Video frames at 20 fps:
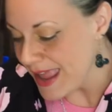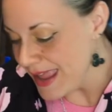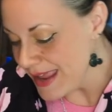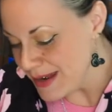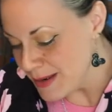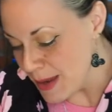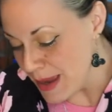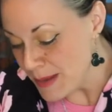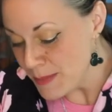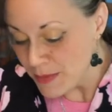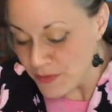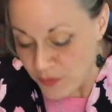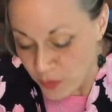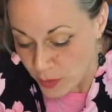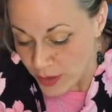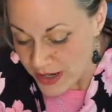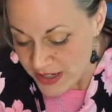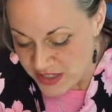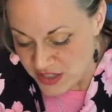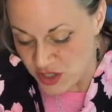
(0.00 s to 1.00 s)
and and
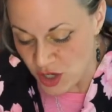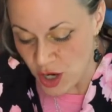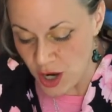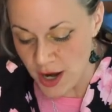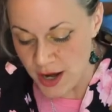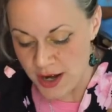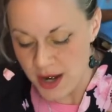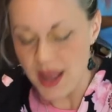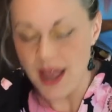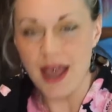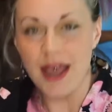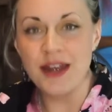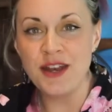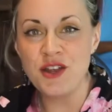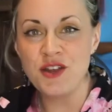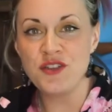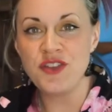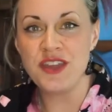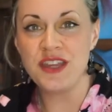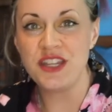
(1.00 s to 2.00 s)
before I start, I know
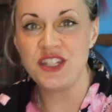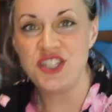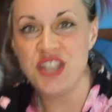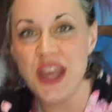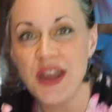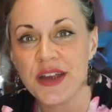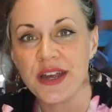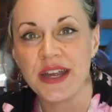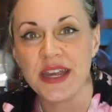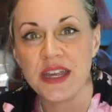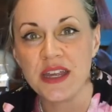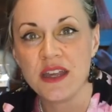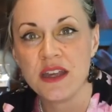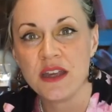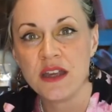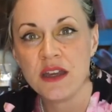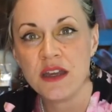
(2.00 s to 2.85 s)
you're thinking, Cherry,